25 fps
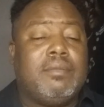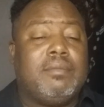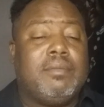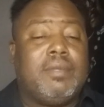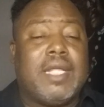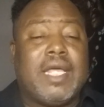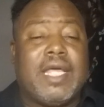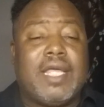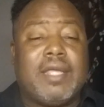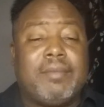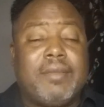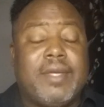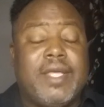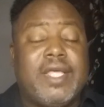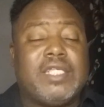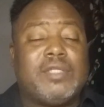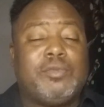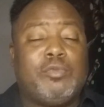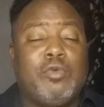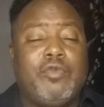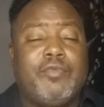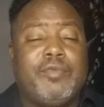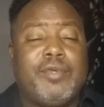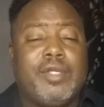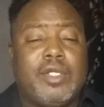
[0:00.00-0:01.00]
black mass
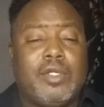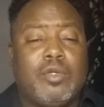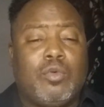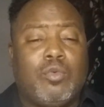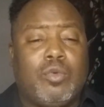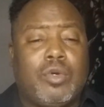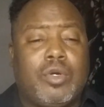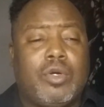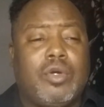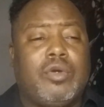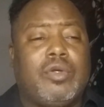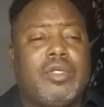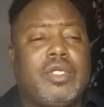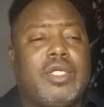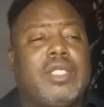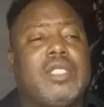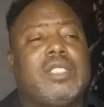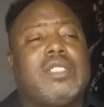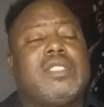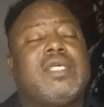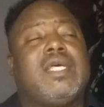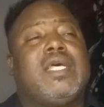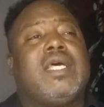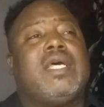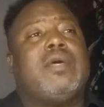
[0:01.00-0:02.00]
movement in the world at a
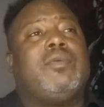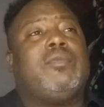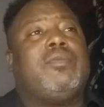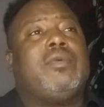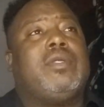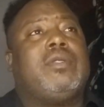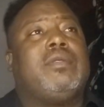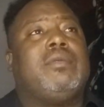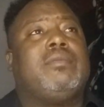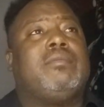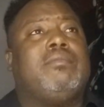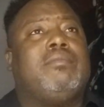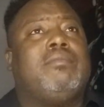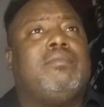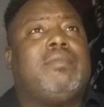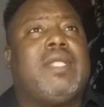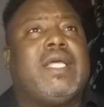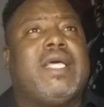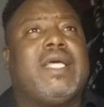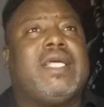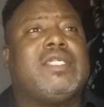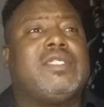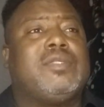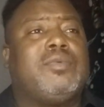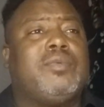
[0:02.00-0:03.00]
time when
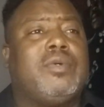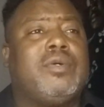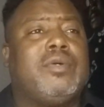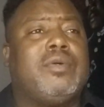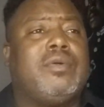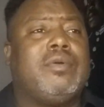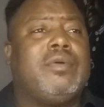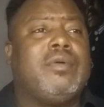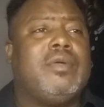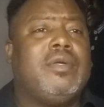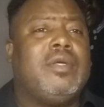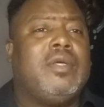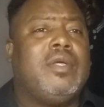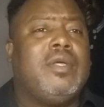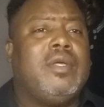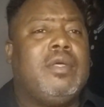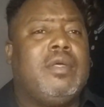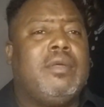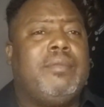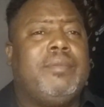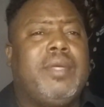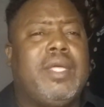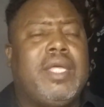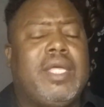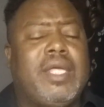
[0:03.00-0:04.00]
blacks were
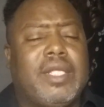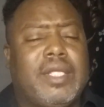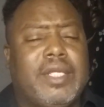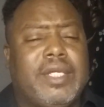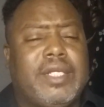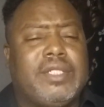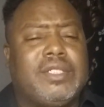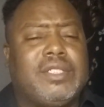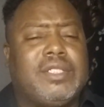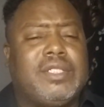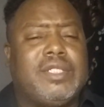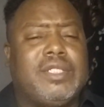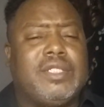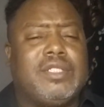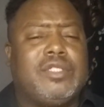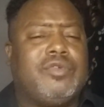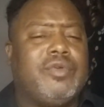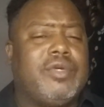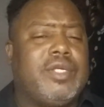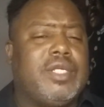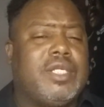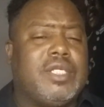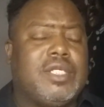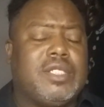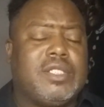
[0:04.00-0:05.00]
being lynched and
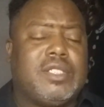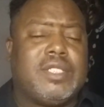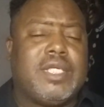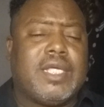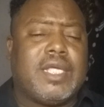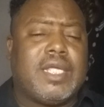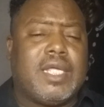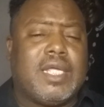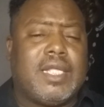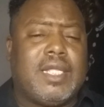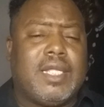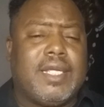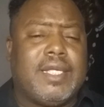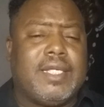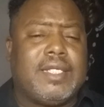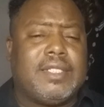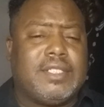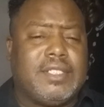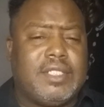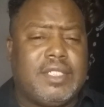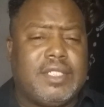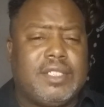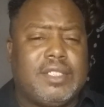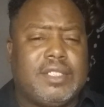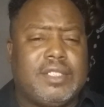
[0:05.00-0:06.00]
treated as second-class
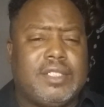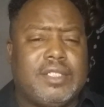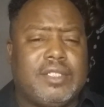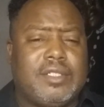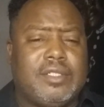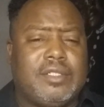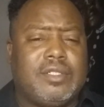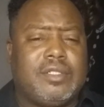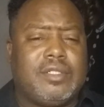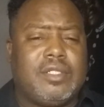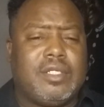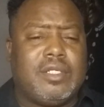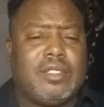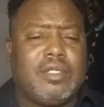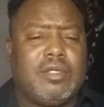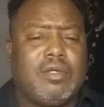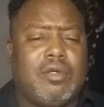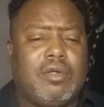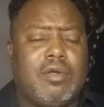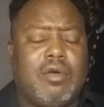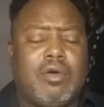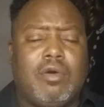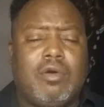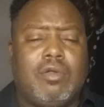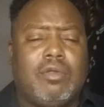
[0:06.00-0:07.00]
citizens
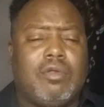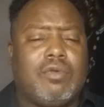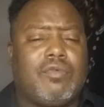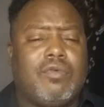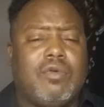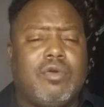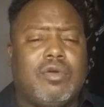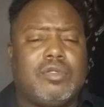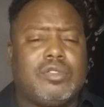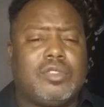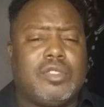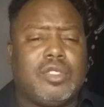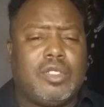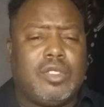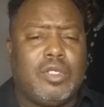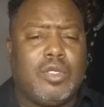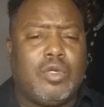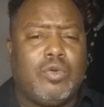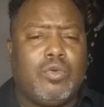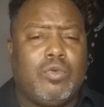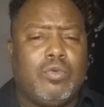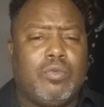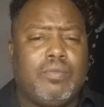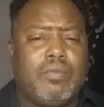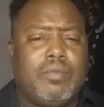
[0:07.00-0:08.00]
all across the
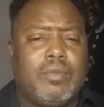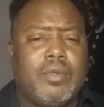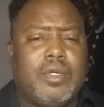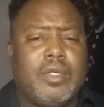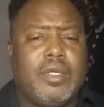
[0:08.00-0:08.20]
globe.